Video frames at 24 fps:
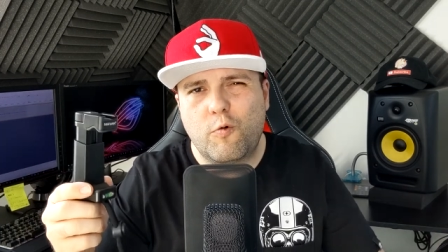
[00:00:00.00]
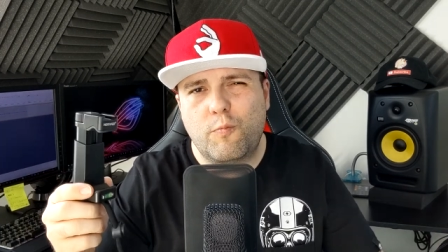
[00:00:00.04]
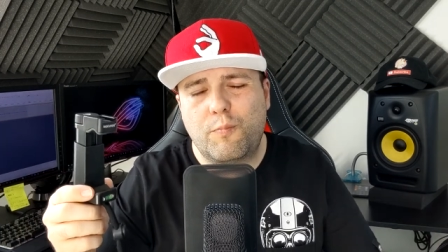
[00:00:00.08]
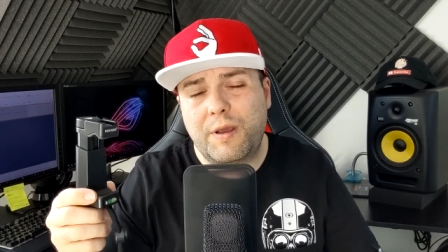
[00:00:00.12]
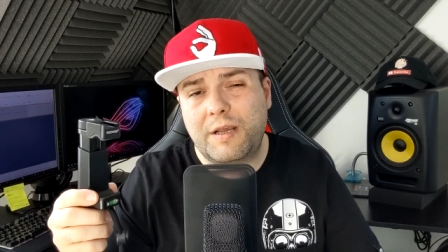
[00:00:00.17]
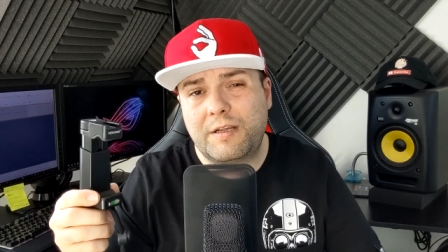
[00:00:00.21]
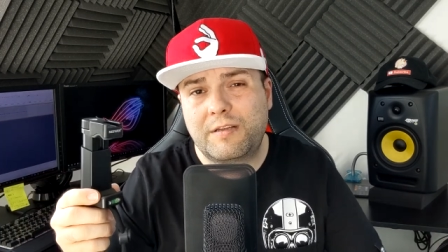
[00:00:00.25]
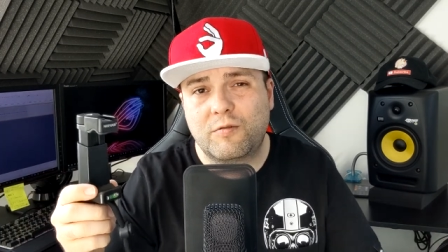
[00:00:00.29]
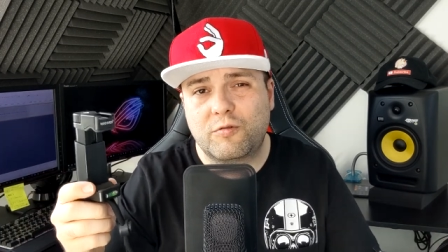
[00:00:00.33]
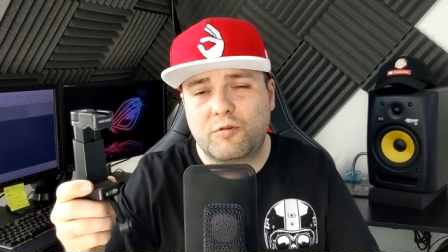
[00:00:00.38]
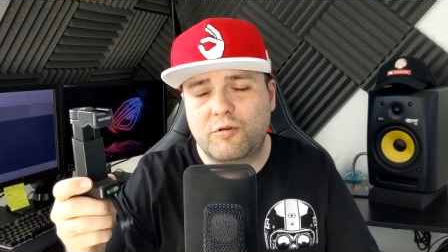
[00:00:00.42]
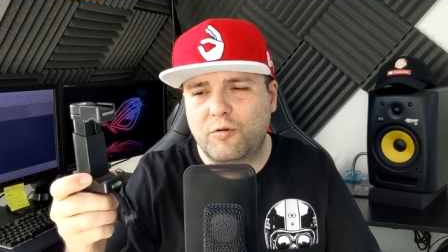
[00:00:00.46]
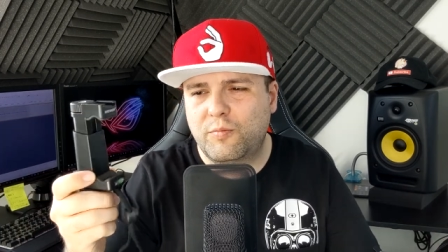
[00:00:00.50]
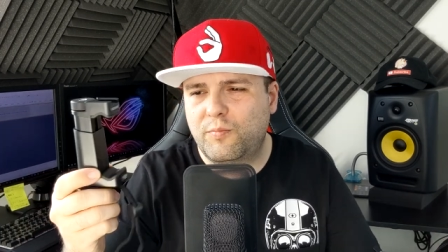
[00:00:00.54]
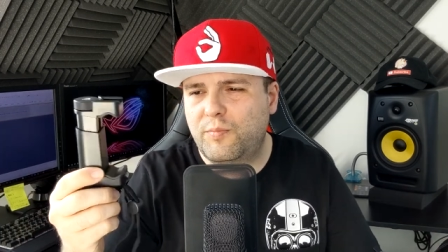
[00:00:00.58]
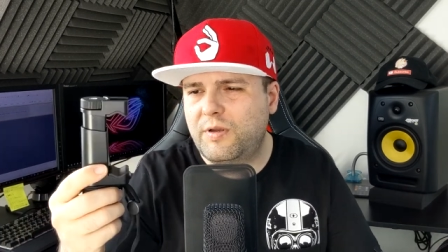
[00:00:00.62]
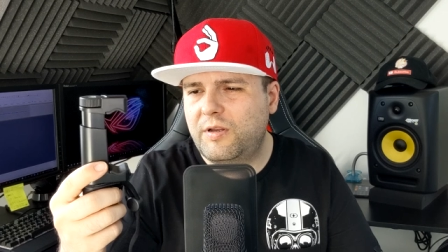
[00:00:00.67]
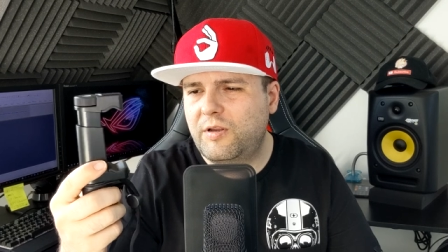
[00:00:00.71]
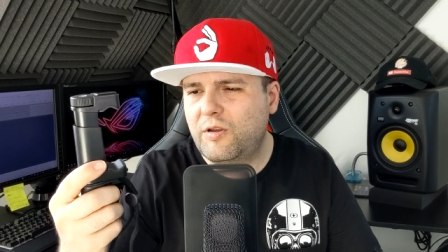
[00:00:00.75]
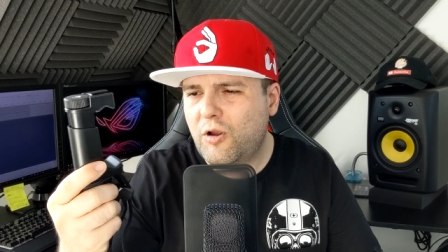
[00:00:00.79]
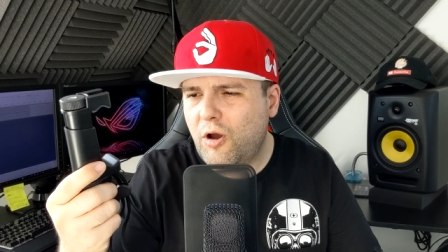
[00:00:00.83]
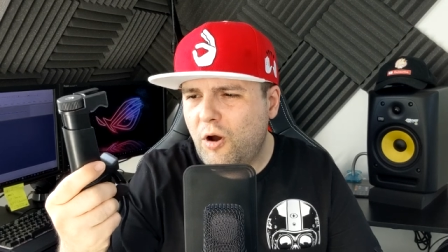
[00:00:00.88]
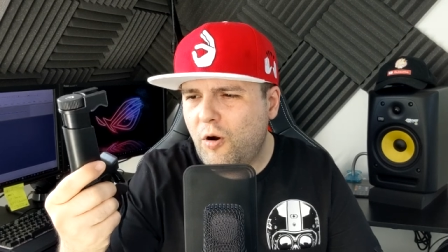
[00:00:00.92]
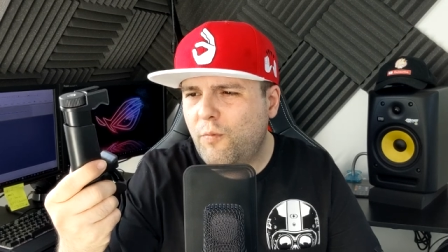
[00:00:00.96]
Pixel should be
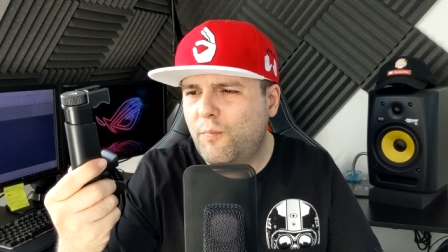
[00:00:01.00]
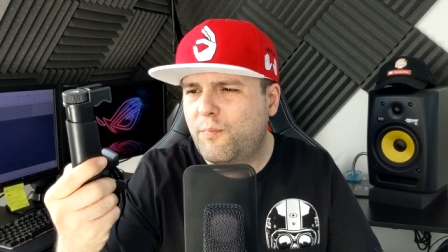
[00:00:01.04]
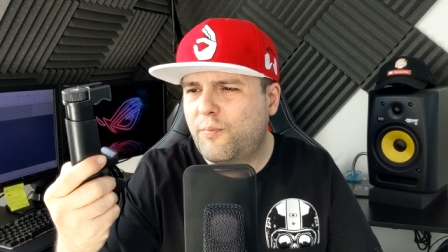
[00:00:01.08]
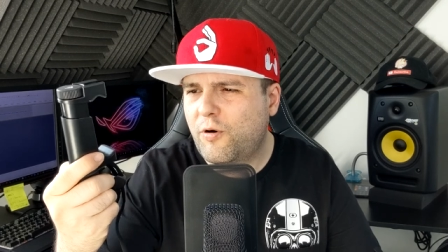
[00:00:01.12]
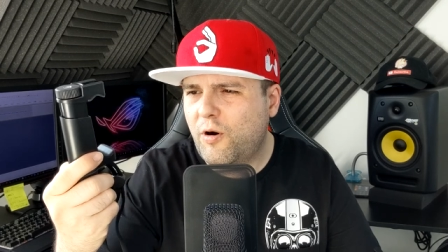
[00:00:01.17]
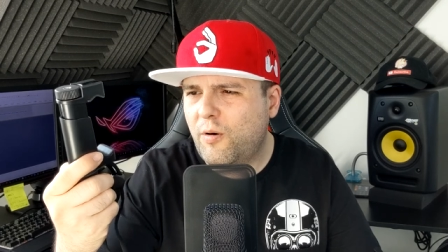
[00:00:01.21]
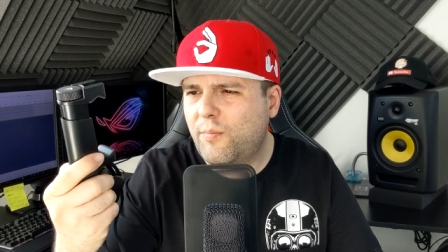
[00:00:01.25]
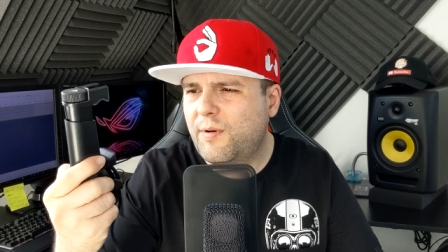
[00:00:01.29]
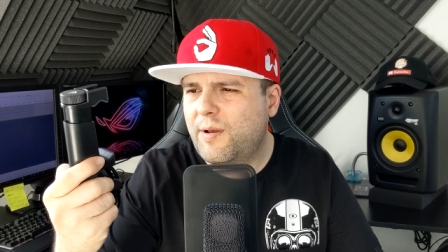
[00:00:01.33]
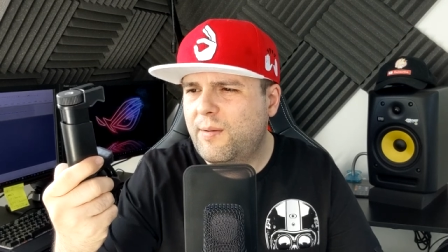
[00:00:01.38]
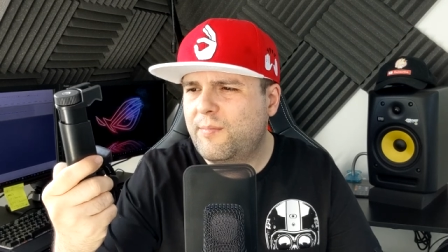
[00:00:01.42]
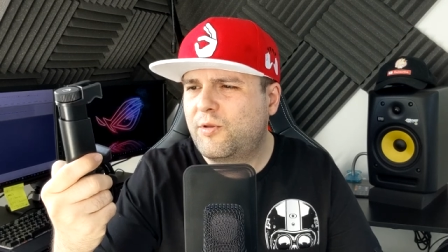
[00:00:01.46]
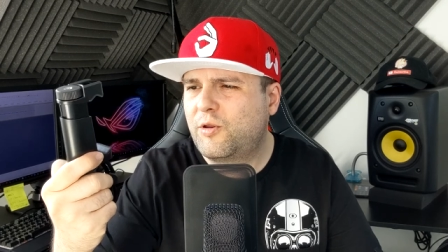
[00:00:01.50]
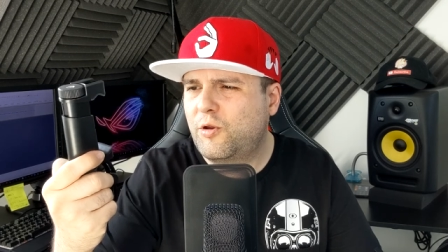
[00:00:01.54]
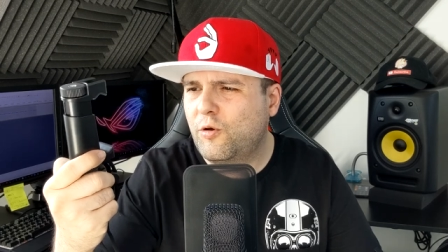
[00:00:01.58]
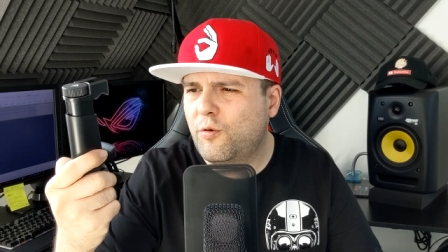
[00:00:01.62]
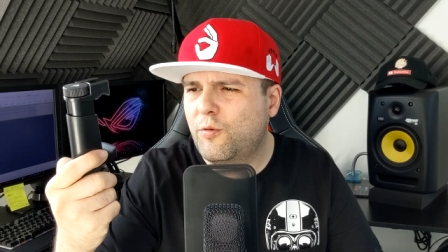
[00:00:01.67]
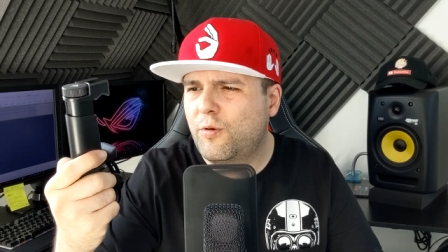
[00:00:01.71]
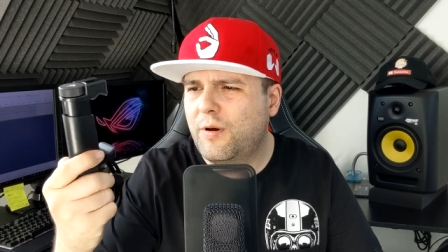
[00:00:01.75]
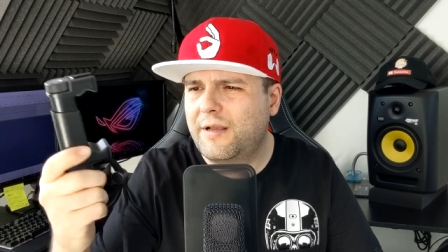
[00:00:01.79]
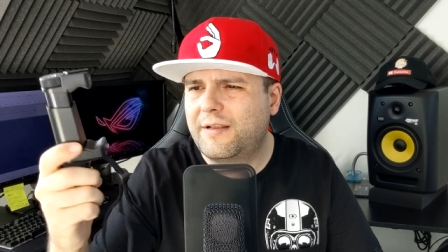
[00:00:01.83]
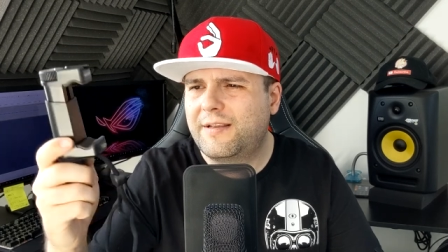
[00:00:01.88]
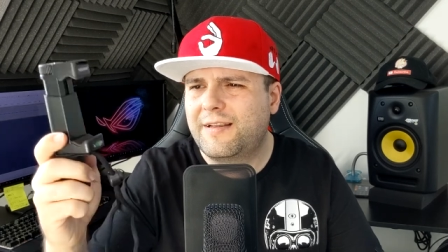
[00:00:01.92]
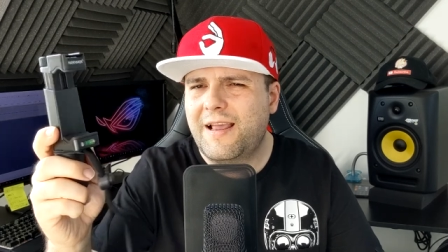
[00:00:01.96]
no problem
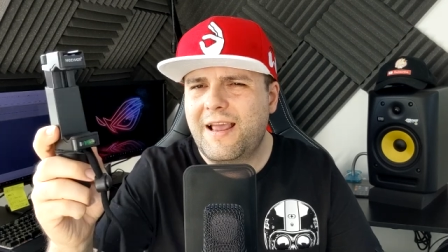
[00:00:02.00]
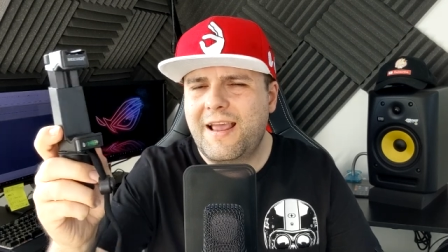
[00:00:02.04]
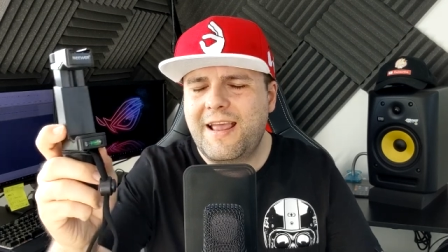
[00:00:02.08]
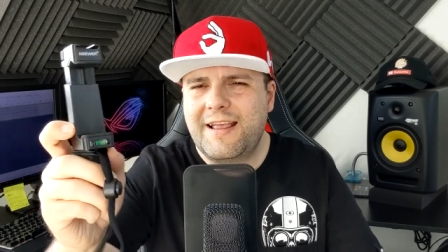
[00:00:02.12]
to it